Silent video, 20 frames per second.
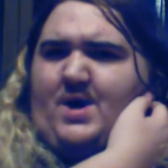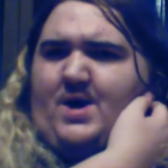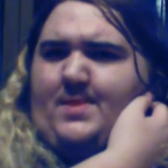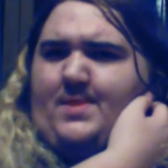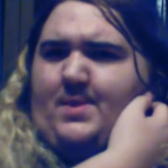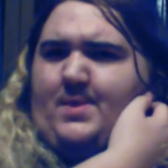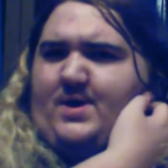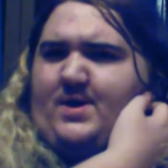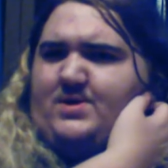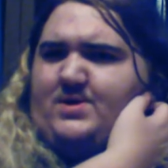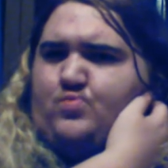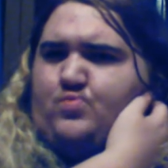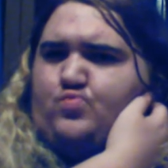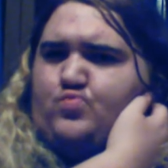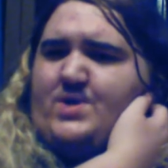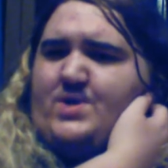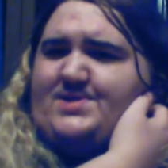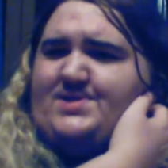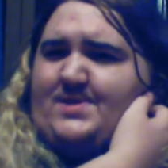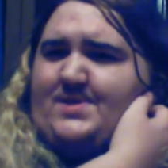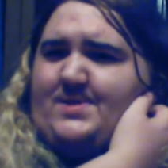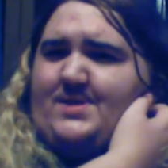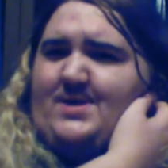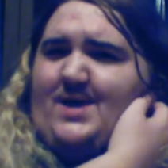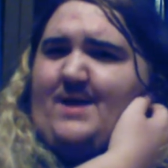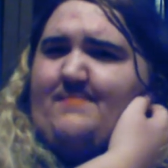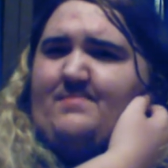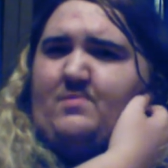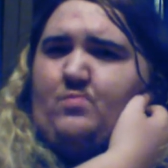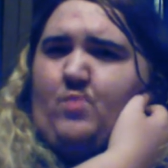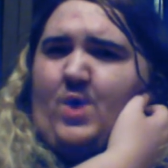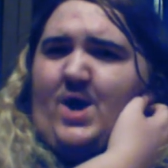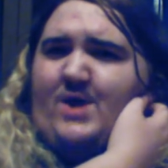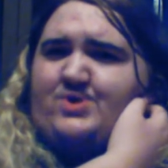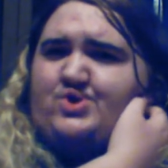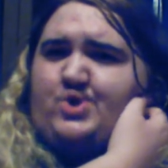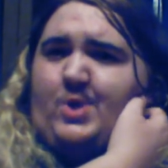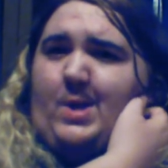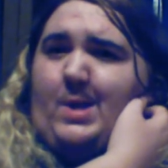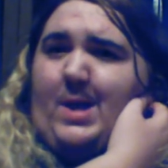Like, recently I've been watching a
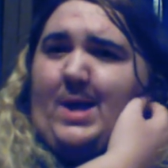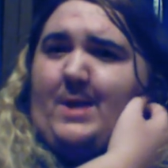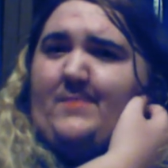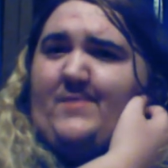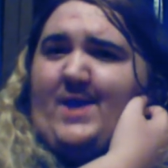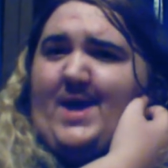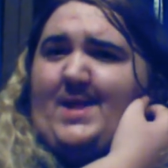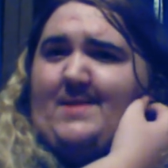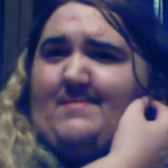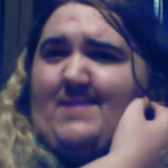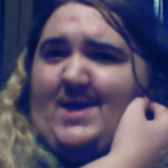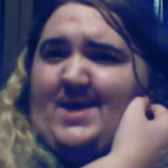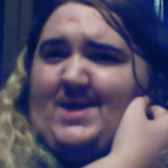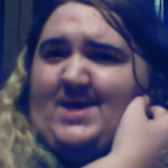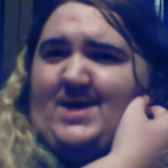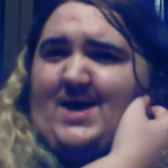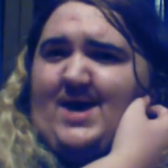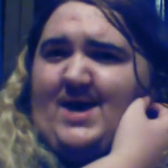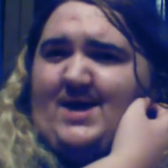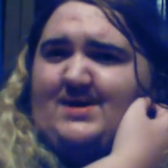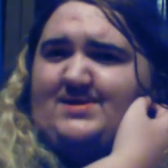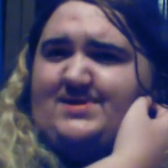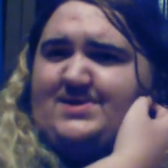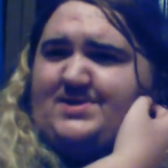lot of Animaniacs,